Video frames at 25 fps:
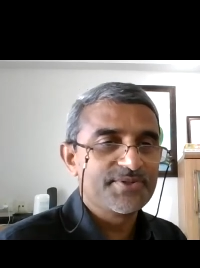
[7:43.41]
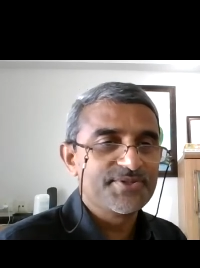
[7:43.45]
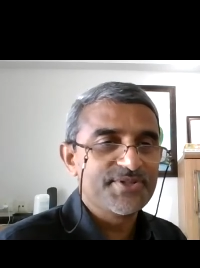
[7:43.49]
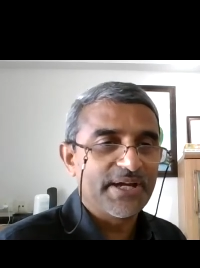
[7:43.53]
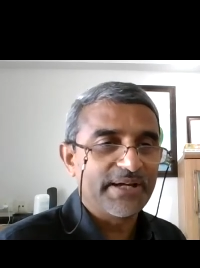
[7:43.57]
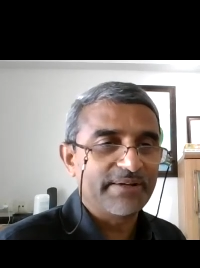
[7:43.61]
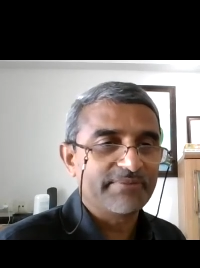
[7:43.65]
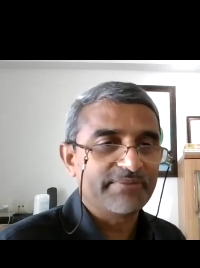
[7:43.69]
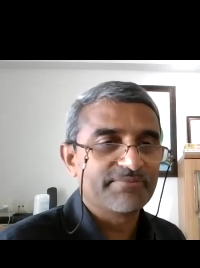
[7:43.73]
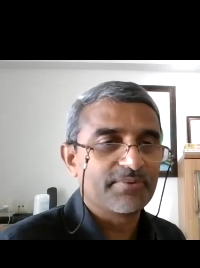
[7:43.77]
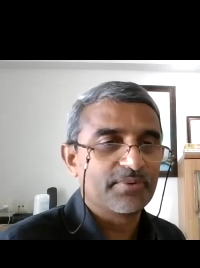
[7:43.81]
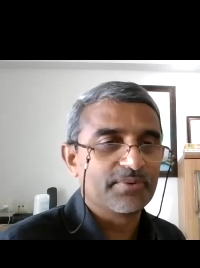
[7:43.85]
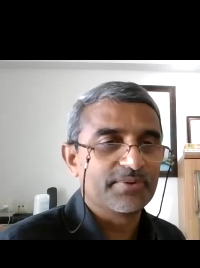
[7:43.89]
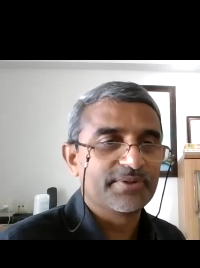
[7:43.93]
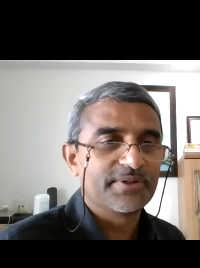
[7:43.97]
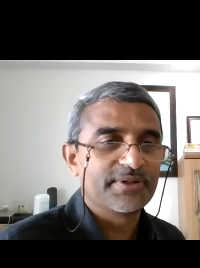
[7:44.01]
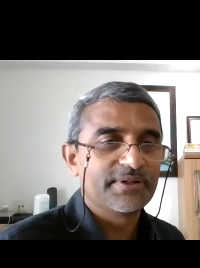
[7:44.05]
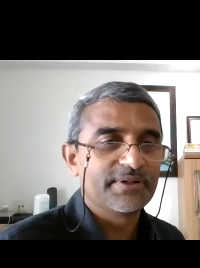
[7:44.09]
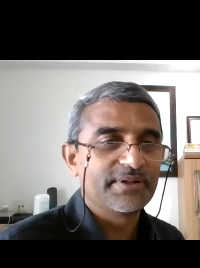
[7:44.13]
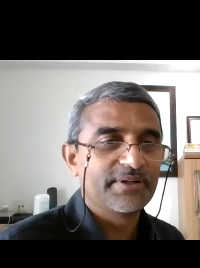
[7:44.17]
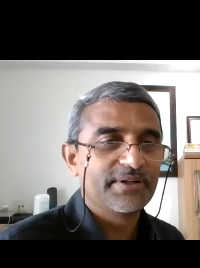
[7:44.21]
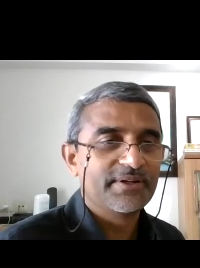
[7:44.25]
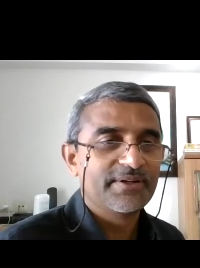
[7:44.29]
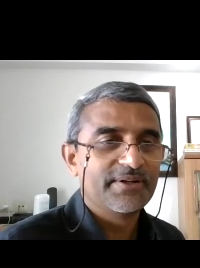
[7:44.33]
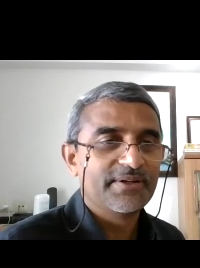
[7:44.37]
jackfruit
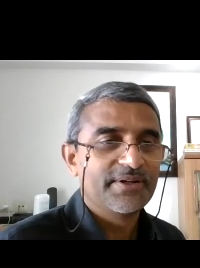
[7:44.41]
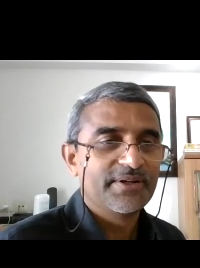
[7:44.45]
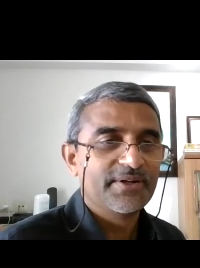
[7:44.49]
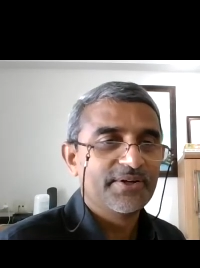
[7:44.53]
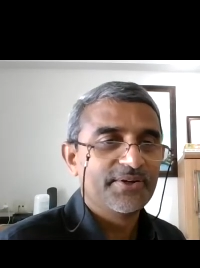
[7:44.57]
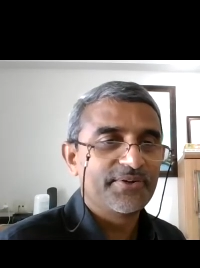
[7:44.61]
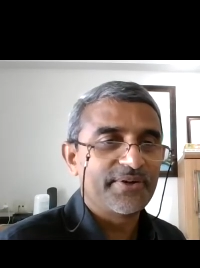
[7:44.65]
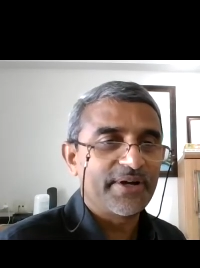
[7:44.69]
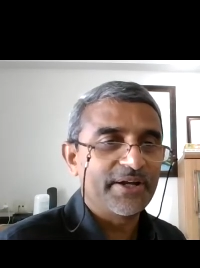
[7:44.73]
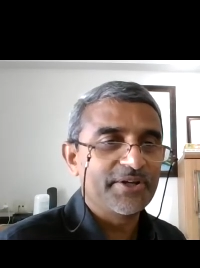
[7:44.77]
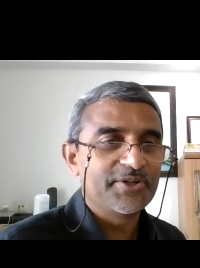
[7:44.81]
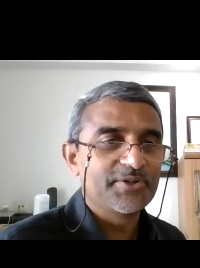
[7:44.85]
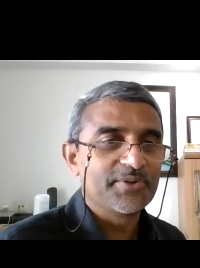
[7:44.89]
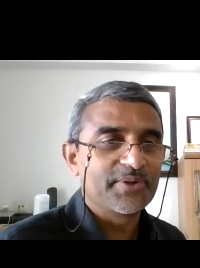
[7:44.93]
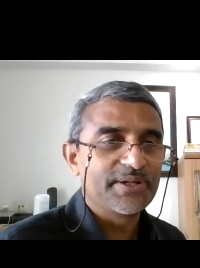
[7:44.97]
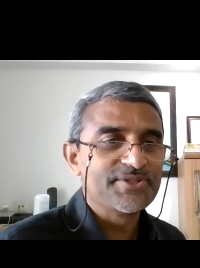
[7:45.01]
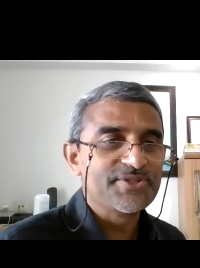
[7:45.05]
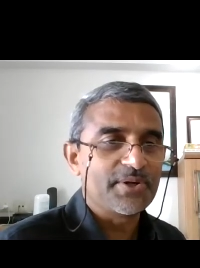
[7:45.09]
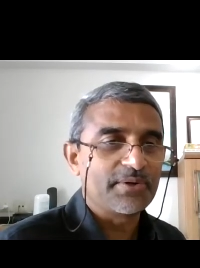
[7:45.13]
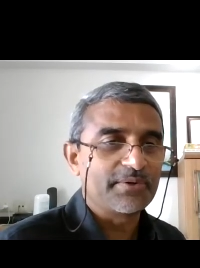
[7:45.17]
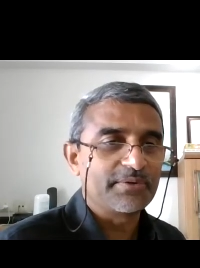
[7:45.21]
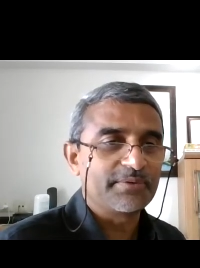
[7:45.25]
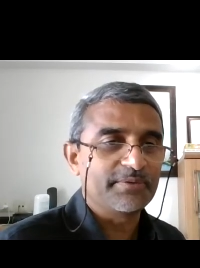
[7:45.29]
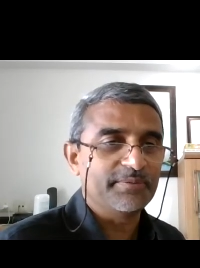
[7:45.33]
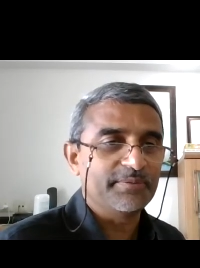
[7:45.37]
tried to reach
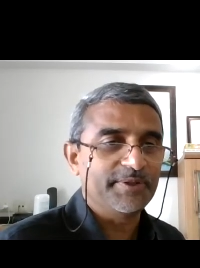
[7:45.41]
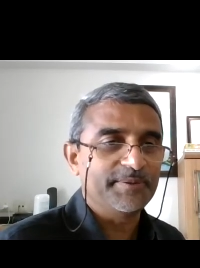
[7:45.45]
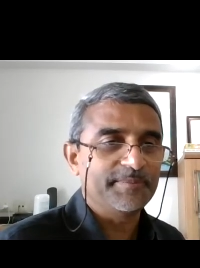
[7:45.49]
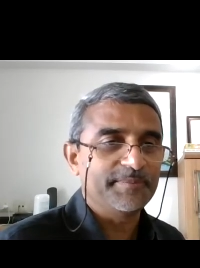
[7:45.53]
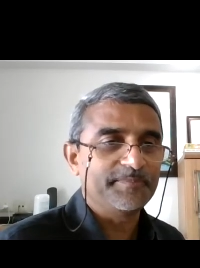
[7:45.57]
out to me,